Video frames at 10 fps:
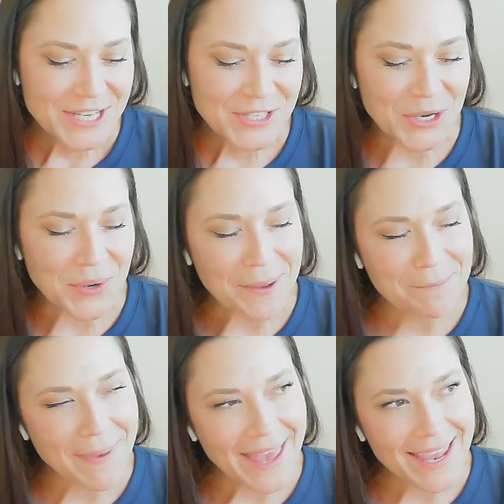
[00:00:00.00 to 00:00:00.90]
so I
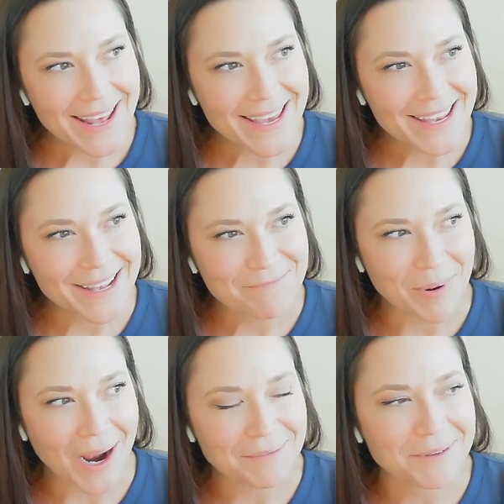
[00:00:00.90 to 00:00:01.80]
made it
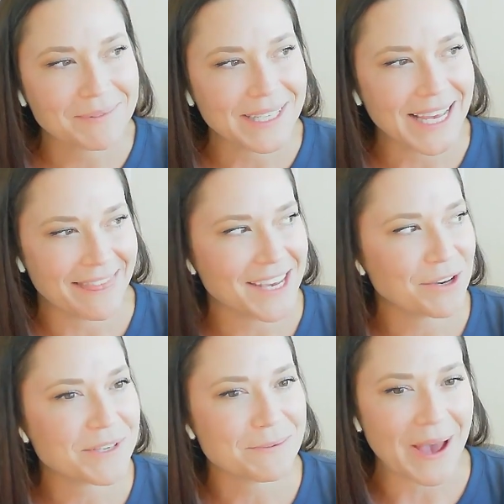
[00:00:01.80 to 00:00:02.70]
probably, I think it
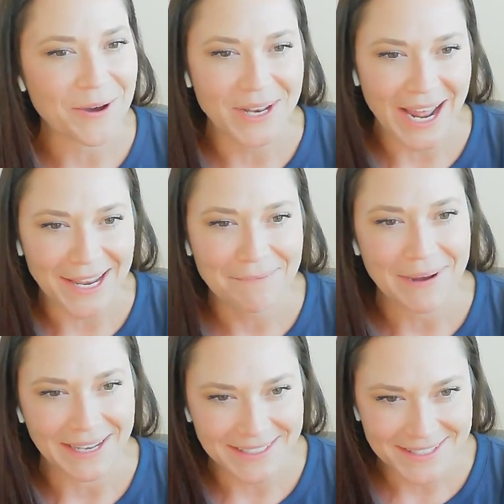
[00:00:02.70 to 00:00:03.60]
was about 9
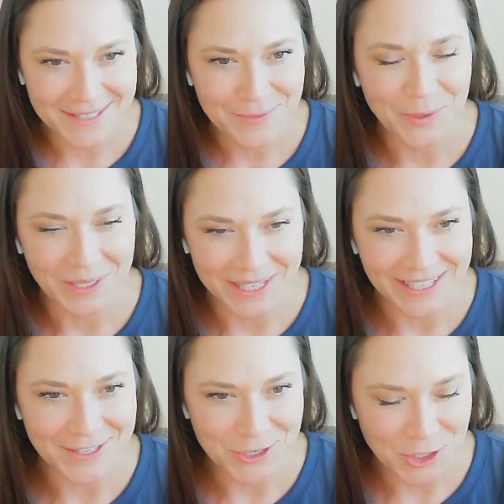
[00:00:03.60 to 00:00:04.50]
months working at this